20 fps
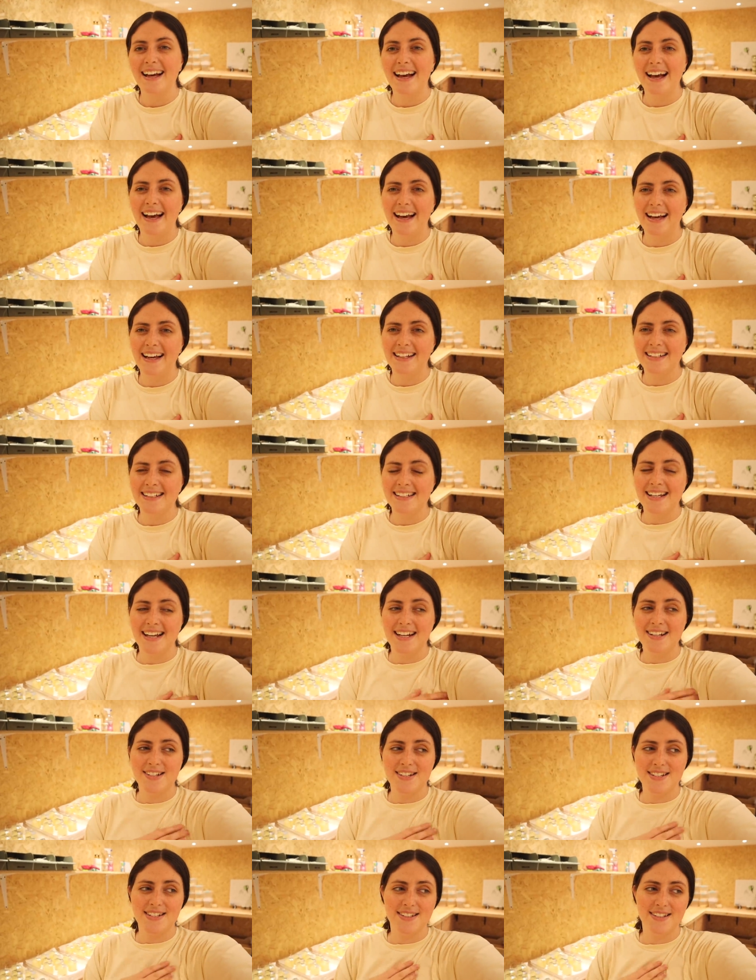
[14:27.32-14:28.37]
and I
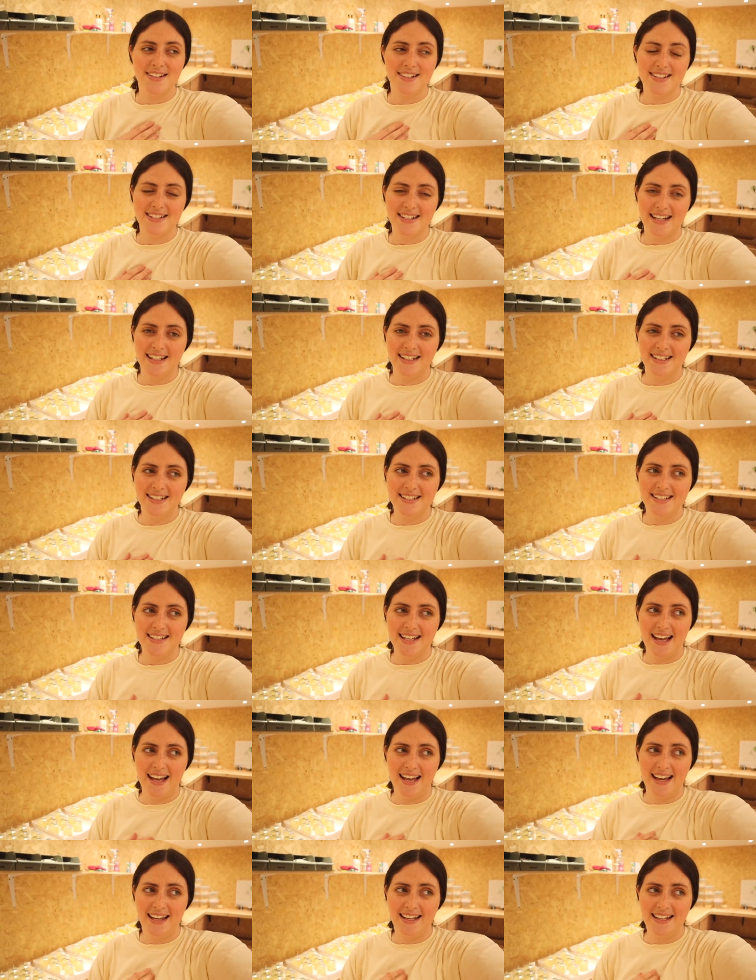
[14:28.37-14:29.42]
just looked and it
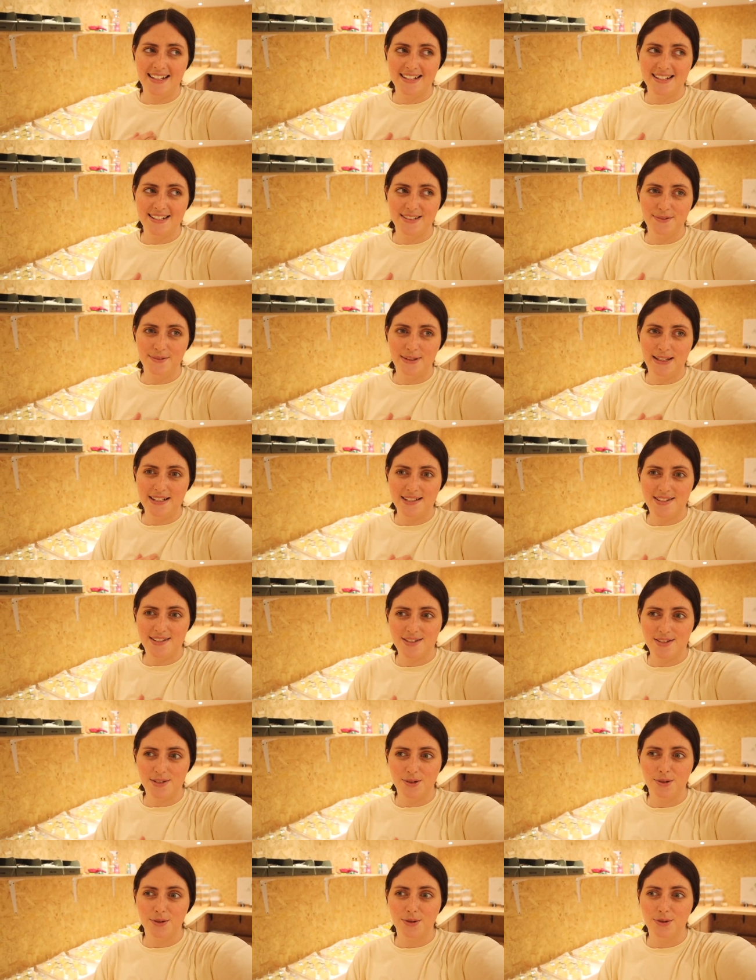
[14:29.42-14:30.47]
said we'd
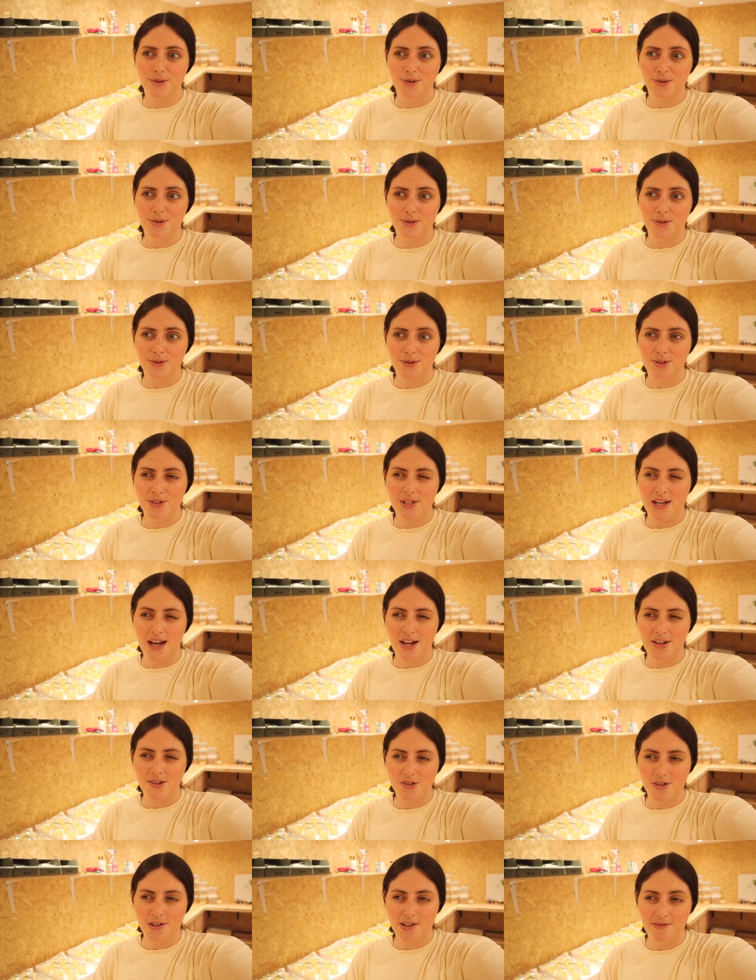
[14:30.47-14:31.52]
sold
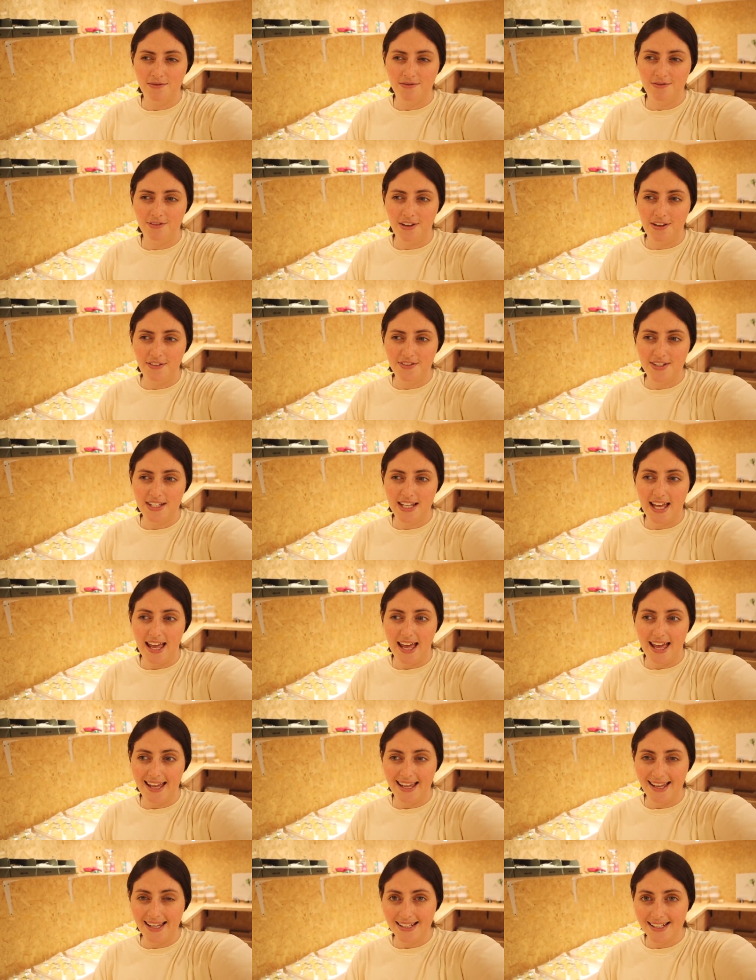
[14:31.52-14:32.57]

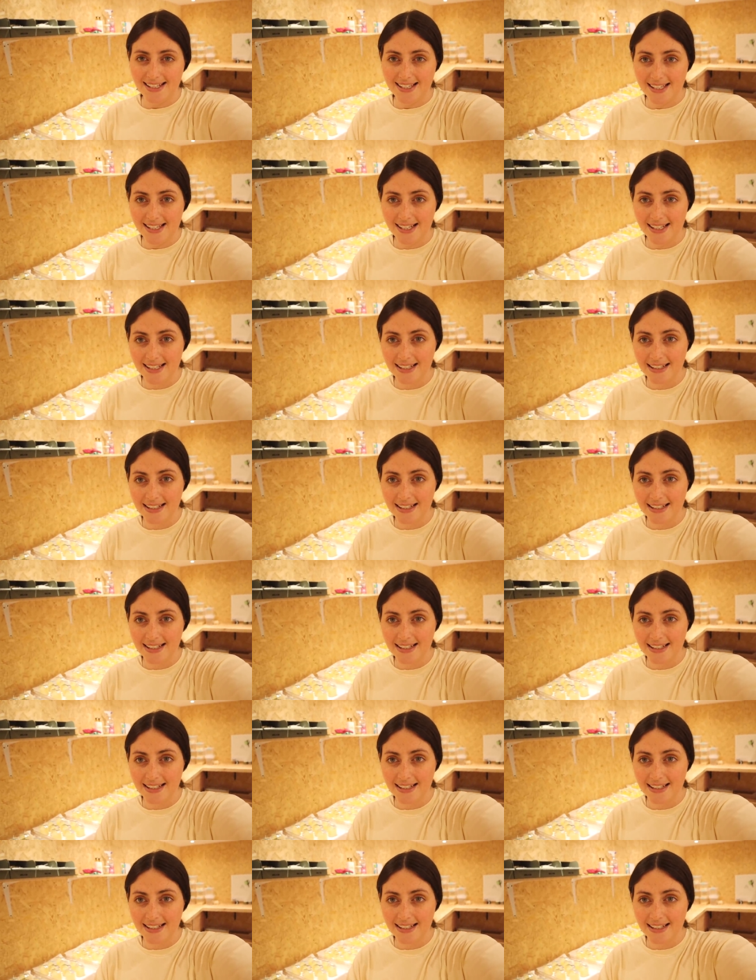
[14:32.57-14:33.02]
158